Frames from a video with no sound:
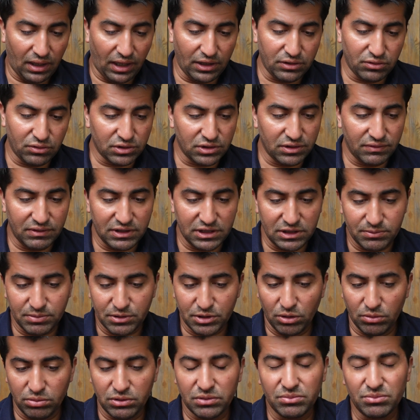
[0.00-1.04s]
I don't have any
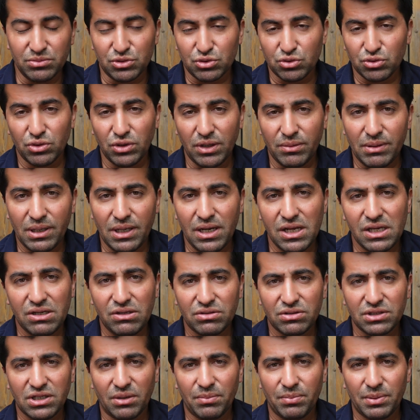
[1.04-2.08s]
problem. 2 ml
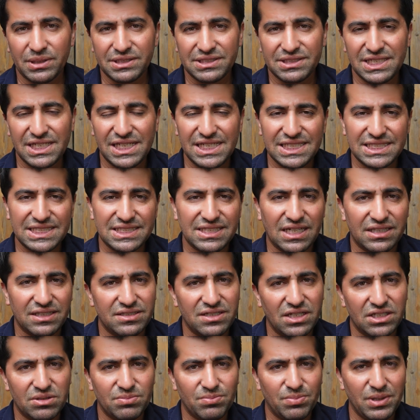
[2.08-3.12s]
liquid capacity is
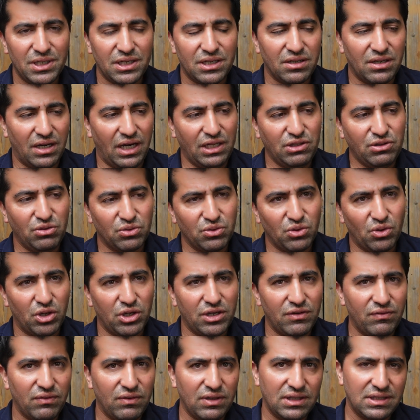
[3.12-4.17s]
not that big. I don't know
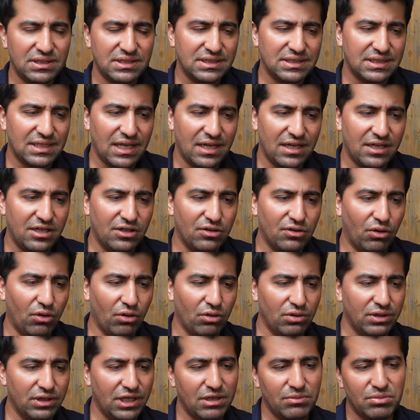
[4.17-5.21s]
if it's taking
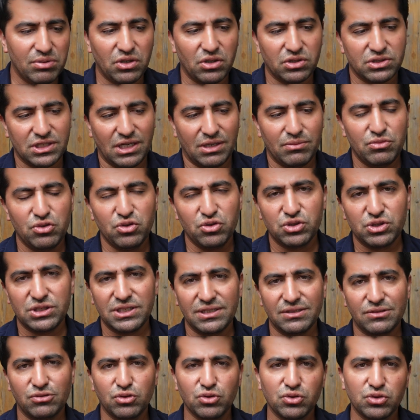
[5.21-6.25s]
all day because I'm
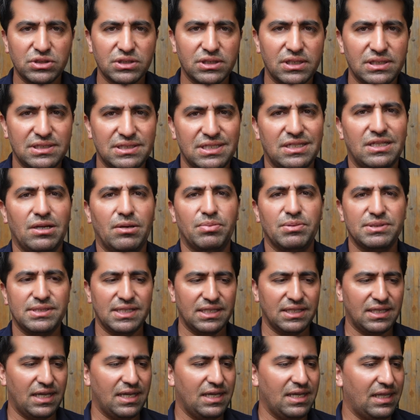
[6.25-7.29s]
using 2-3 setups
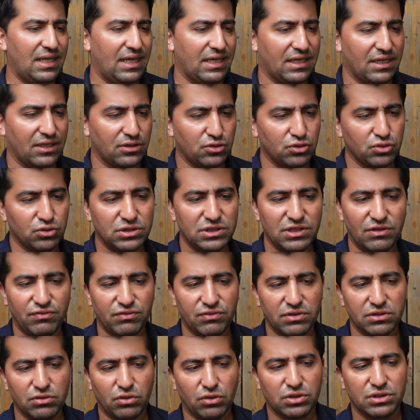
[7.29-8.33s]
a day, like a 2
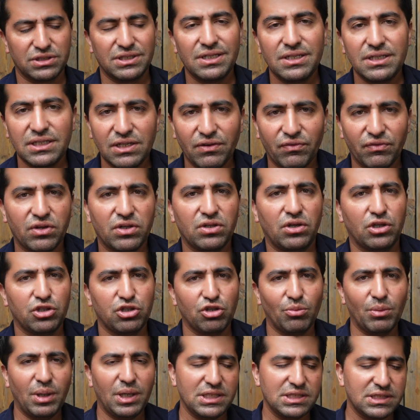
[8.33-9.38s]
different or 3 different
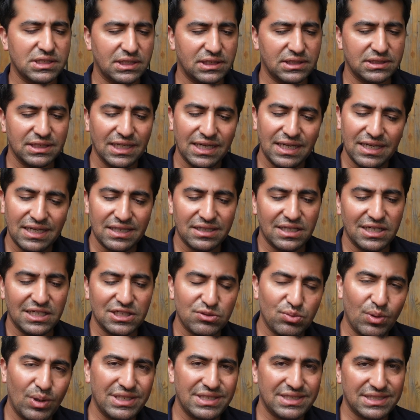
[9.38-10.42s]
atomizers.
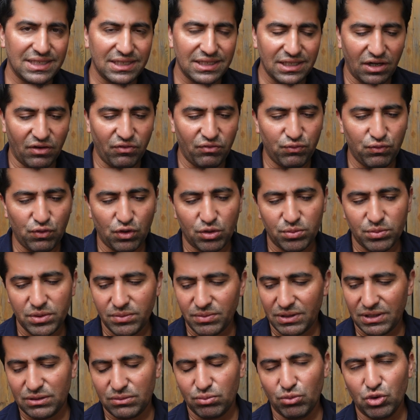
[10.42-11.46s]
That's why it's enough for
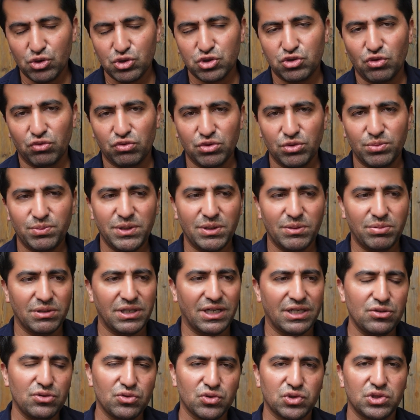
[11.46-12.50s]
me, but most of the
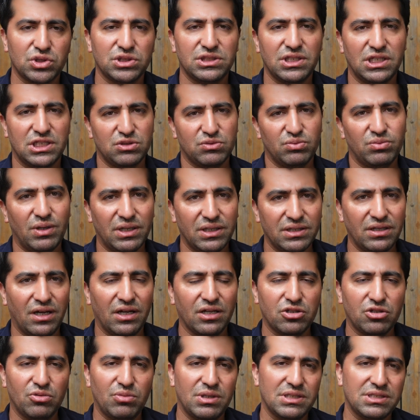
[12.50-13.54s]
people are using just one
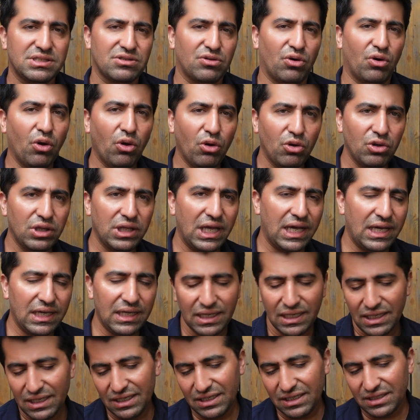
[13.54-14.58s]
atomizer all
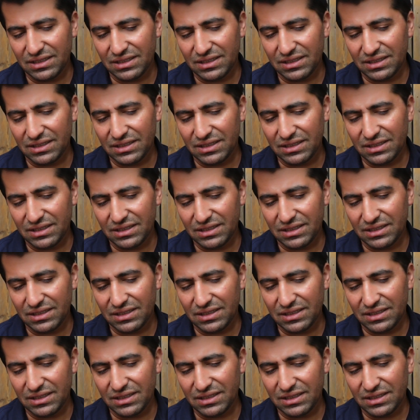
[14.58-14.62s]
day.